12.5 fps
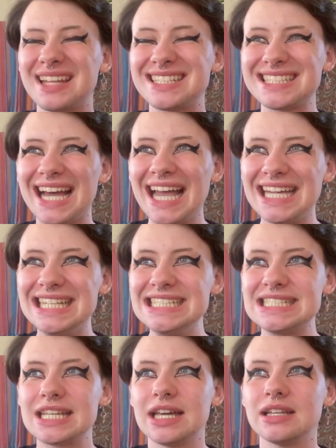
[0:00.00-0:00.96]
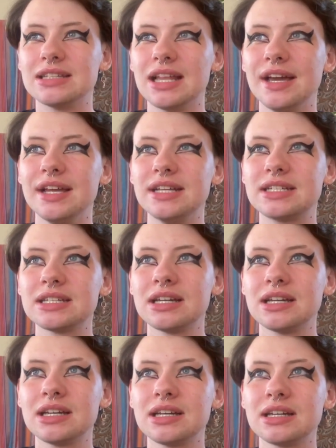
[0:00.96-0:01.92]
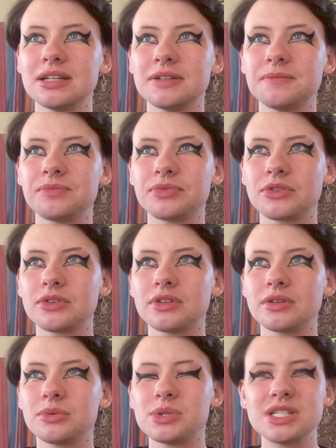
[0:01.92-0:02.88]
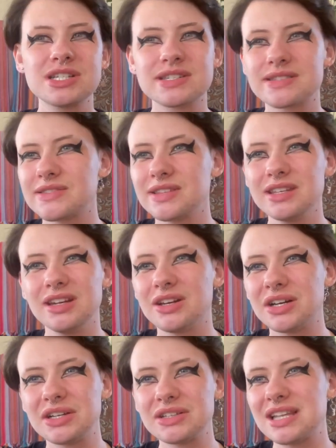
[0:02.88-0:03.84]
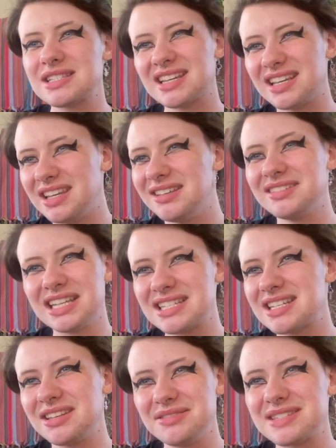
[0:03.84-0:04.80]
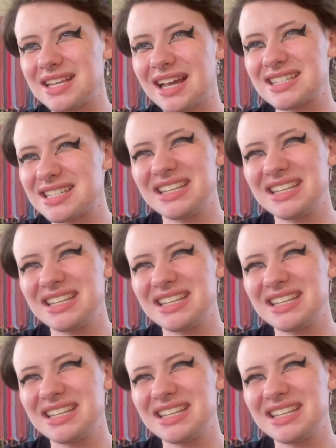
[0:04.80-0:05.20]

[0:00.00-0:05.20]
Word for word: tight and like which is, you know, that's a cute, that's cute, sexy.